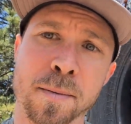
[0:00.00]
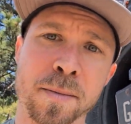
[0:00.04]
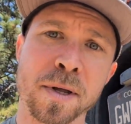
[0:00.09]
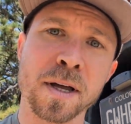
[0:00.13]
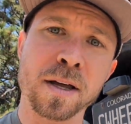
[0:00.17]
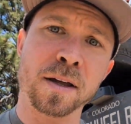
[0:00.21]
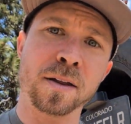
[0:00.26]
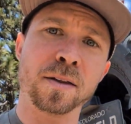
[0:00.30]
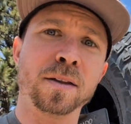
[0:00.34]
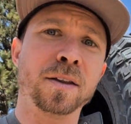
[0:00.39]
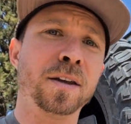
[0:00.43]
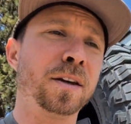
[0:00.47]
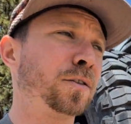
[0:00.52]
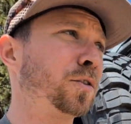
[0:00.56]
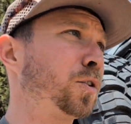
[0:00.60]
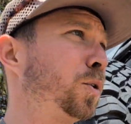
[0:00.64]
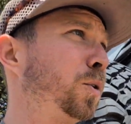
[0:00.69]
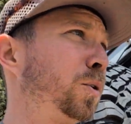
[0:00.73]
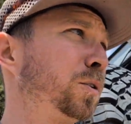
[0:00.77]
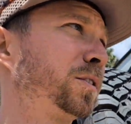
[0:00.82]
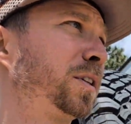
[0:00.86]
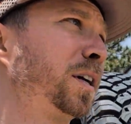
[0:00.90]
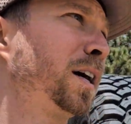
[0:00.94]
up this
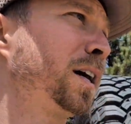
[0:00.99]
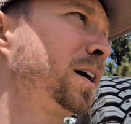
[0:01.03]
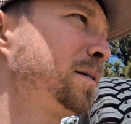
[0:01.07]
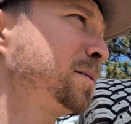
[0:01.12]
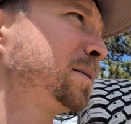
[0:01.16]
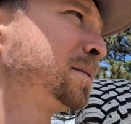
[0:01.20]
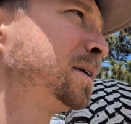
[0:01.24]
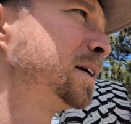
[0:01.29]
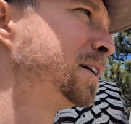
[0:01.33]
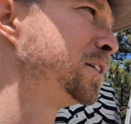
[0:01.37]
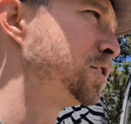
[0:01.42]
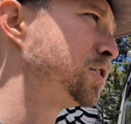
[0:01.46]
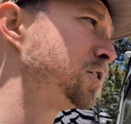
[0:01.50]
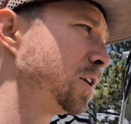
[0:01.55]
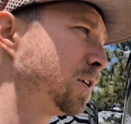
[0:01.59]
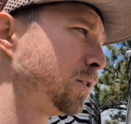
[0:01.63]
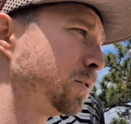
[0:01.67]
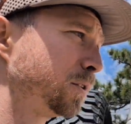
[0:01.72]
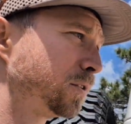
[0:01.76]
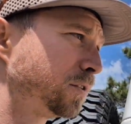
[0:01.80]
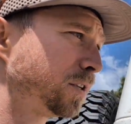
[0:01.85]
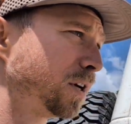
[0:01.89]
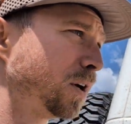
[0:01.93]
whole time, and
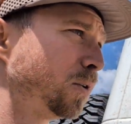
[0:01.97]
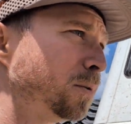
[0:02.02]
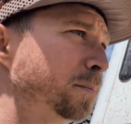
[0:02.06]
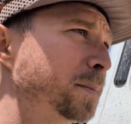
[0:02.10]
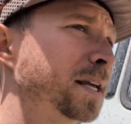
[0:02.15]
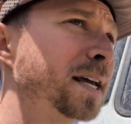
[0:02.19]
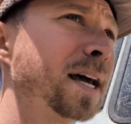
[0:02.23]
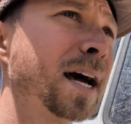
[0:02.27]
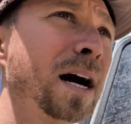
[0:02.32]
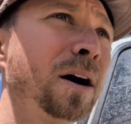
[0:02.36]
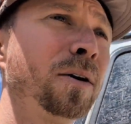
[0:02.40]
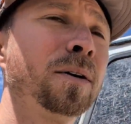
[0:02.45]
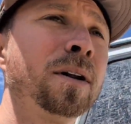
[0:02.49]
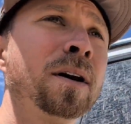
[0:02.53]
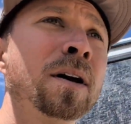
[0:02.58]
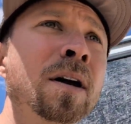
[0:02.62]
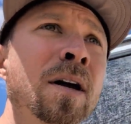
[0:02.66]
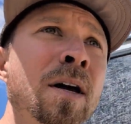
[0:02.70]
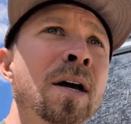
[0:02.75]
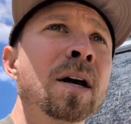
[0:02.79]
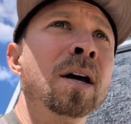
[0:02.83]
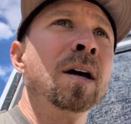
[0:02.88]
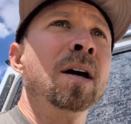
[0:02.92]
Joe is towing me out.
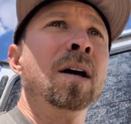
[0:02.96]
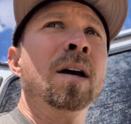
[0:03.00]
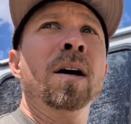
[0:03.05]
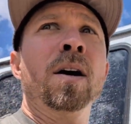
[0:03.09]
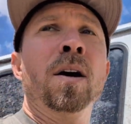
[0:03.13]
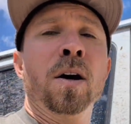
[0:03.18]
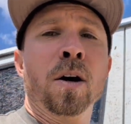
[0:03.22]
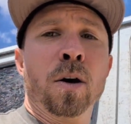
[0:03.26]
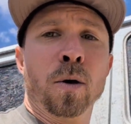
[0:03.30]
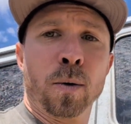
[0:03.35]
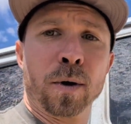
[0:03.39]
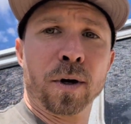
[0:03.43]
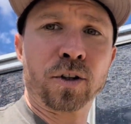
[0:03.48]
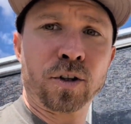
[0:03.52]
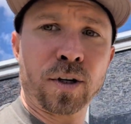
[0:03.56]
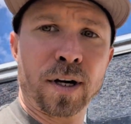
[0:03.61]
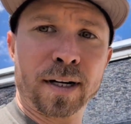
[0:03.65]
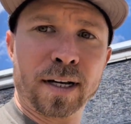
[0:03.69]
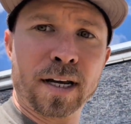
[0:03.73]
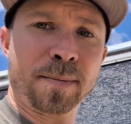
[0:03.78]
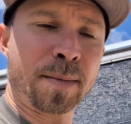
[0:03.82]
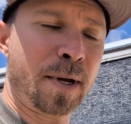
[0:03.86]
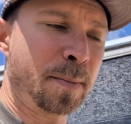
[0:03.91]
We're gonna
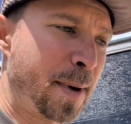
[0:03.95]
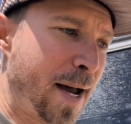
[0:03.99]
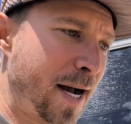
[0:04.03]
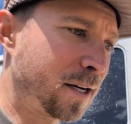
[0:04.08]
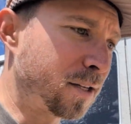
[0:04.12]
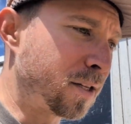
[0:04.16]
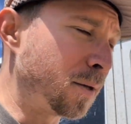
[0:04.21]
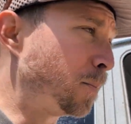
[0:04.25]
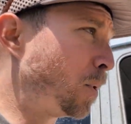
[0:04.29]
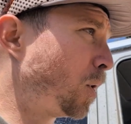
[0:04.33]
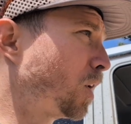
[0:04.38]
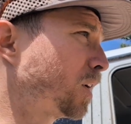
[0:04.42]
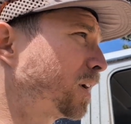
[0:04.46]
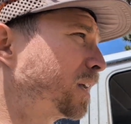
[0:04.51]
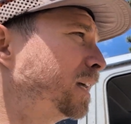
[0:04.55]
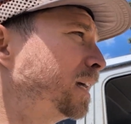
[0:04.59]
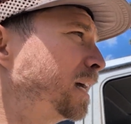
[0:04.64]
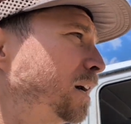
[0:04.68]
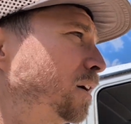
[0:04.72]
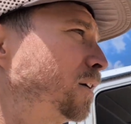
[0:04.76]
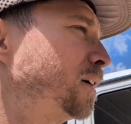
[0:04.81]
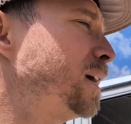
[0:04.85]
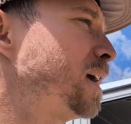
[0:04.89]
try to get me back to the
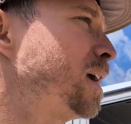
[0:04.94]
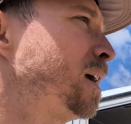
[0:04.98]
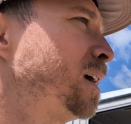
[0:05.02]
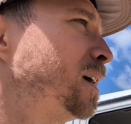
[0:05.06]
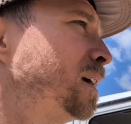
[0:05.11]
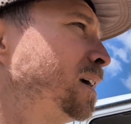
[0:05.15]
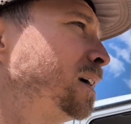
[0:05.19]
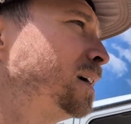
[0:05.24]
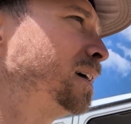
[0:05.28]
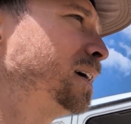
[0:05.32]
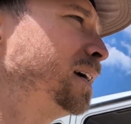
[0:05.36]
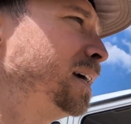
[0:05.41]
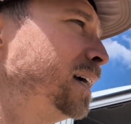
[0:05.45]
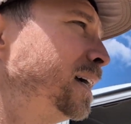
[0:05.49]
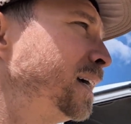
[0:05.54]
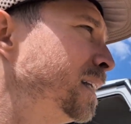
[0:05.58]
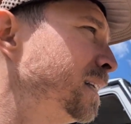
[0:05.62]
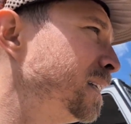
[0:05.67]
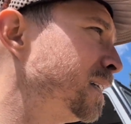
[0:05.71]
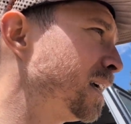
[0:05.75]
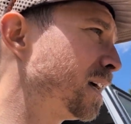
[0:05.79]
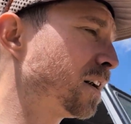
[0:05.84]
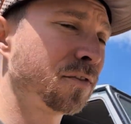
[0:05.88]
parking area
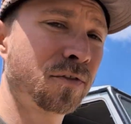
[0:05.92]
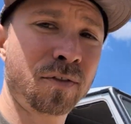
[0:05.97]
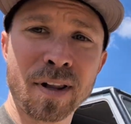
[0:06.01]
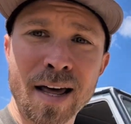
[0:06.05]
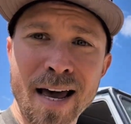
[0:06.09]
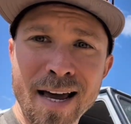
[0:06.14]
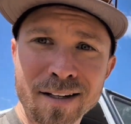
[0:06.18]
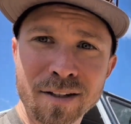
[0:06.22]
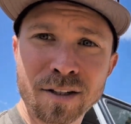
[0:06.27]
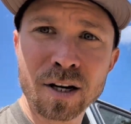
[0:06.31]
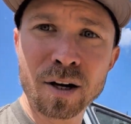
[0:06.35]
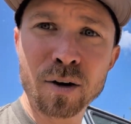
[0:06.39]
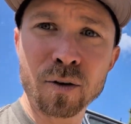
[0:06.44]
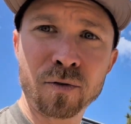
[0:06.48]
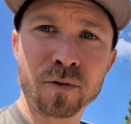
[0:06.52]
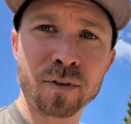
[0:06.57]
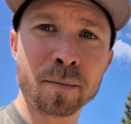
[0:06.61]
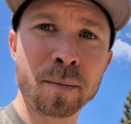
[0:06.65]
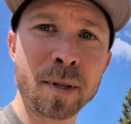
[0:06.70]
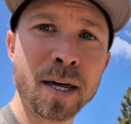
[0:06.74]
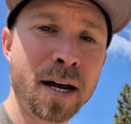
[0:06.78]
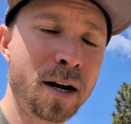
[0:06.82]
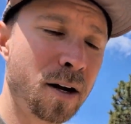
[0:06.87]
and get a flat tow
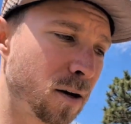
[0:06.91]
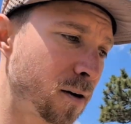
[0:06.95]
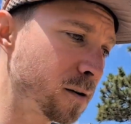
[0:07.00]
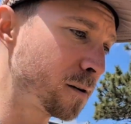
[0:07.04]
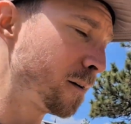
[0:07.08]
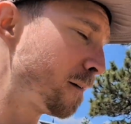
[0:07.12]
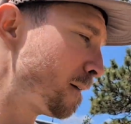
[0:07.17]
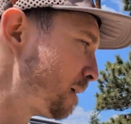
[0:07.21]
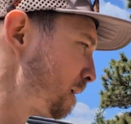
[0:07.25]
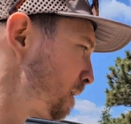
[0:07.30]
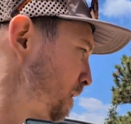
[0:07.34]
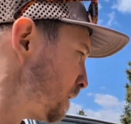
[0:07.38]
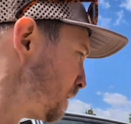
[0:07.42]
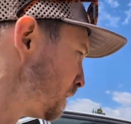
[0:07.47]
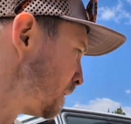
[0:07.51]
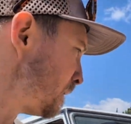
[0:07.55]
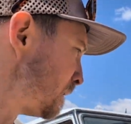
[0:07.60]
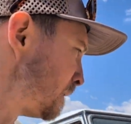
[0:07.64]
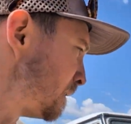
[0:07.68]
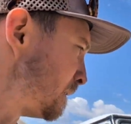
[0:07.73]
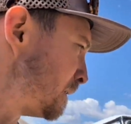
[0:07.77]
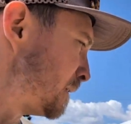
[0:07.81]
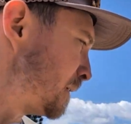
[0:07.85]
from there
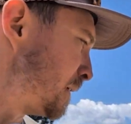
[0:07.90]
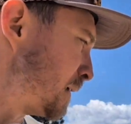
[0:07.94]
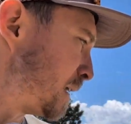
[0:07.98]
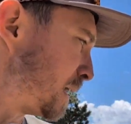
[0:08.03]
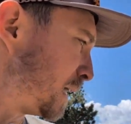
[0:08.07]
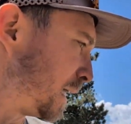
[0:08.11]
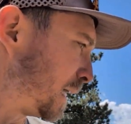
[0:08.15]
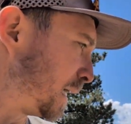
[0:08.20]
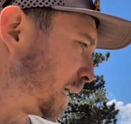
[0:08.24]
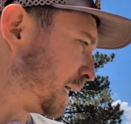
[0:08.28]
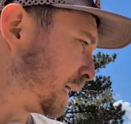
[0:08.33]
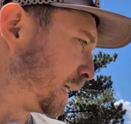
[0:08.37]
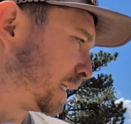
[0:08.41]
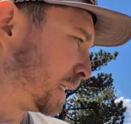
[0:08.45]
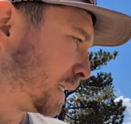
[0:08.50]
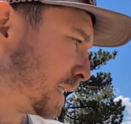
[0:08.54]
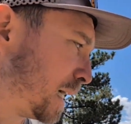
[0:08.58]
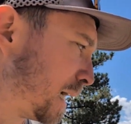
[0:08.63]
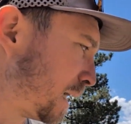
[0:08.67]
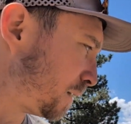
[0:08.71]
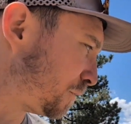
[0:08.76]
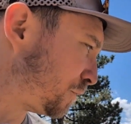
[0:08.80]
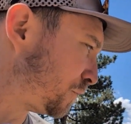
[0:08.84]

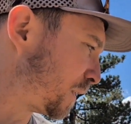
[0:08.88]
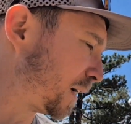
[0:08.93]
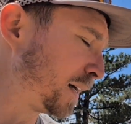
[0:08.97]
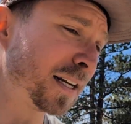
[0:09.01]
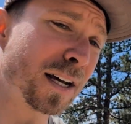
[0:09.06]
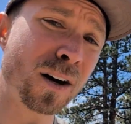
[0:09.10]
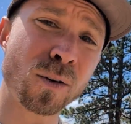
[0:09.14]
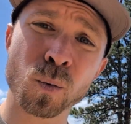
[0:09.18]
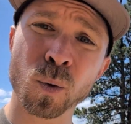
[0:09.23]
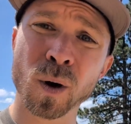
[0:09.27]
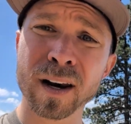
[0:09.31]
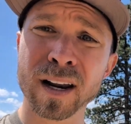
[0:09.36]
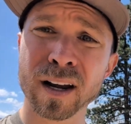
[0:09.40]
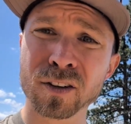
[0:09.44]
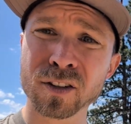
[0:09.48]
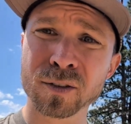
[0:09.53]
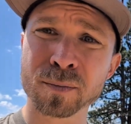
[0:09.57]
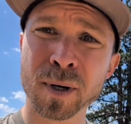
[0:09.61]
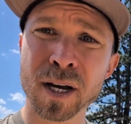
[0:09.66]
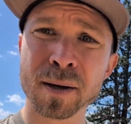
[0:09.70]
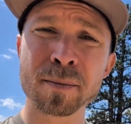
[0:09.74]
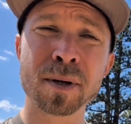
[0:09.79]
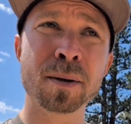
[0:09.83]
and find out what
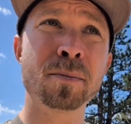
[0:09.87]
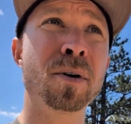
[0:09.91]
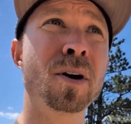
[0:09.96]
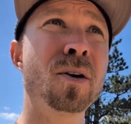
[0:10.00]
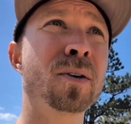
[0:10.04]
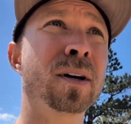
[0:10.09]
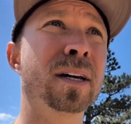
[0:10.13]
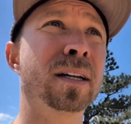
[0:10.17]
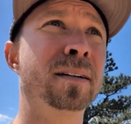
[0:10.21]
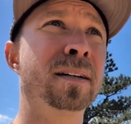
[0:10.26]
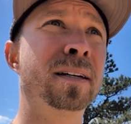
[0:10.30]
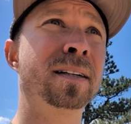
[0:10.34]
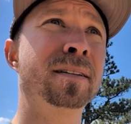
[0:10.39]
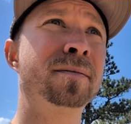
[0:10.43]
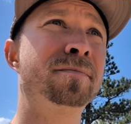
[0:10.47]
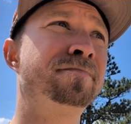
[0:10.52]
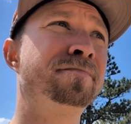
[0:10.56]
else might be broken.